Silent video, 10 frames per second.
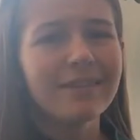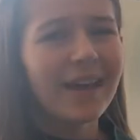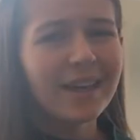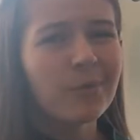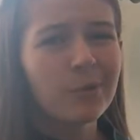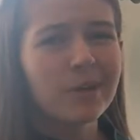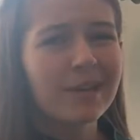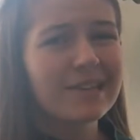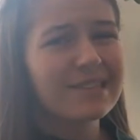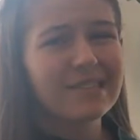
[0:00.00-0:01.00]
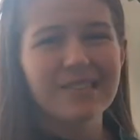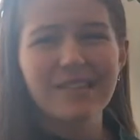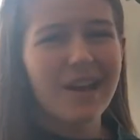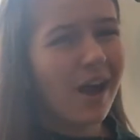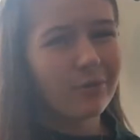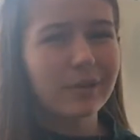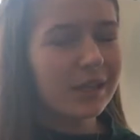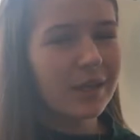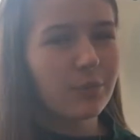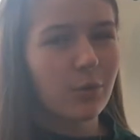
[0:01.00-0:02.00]
That number is not
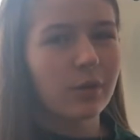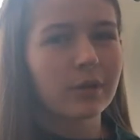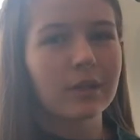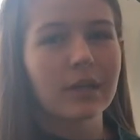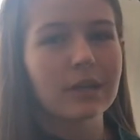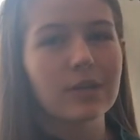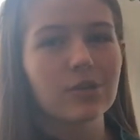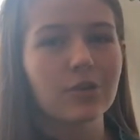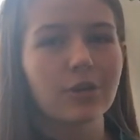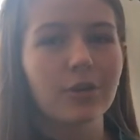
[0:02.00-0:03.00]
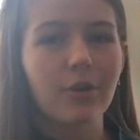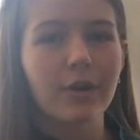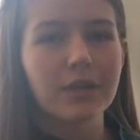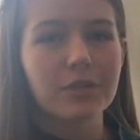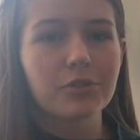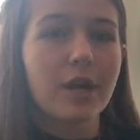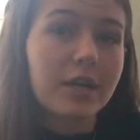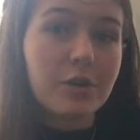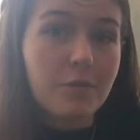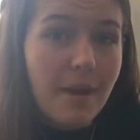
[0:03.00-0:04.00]
really important unless you're going to try
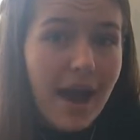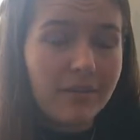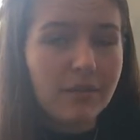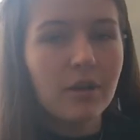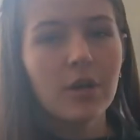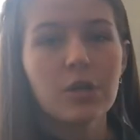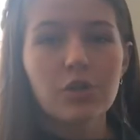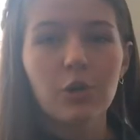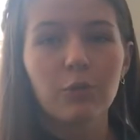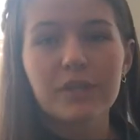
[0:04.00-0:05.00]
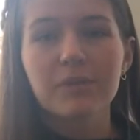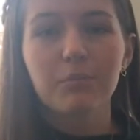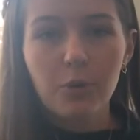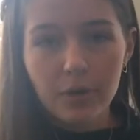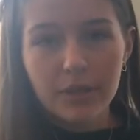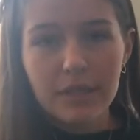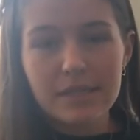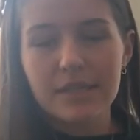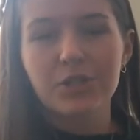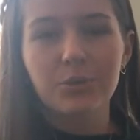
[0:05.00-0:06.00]
to do math. So what's important
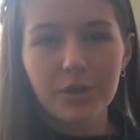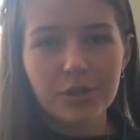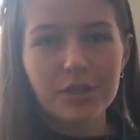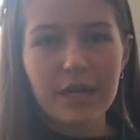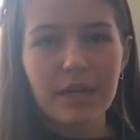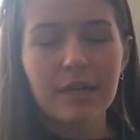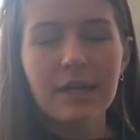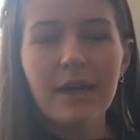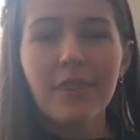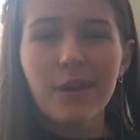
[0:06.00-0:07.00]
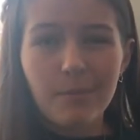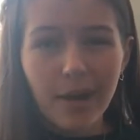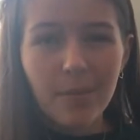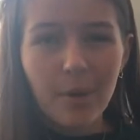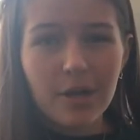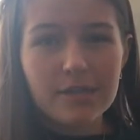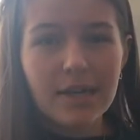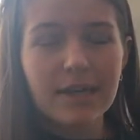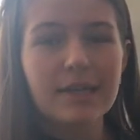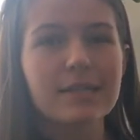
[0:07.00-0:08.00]
is that you understand that a
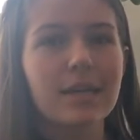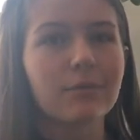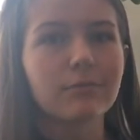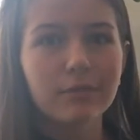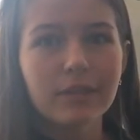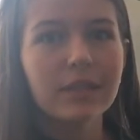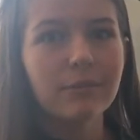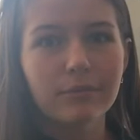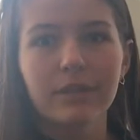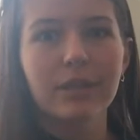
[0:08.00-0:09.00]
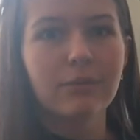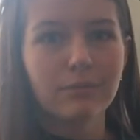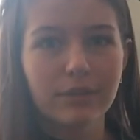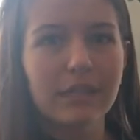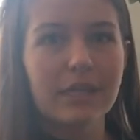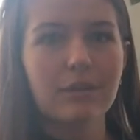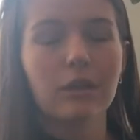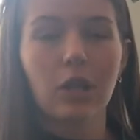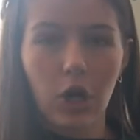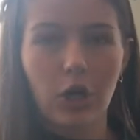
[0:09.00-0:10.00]
megaparsec is a really, really, really
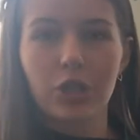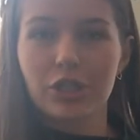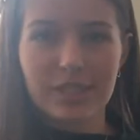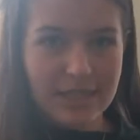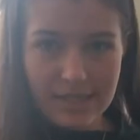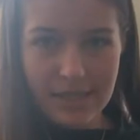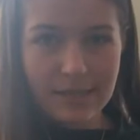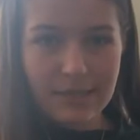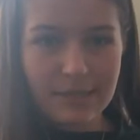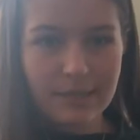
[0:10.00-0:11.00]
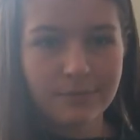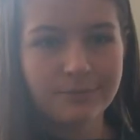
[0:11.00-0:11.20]
large distance.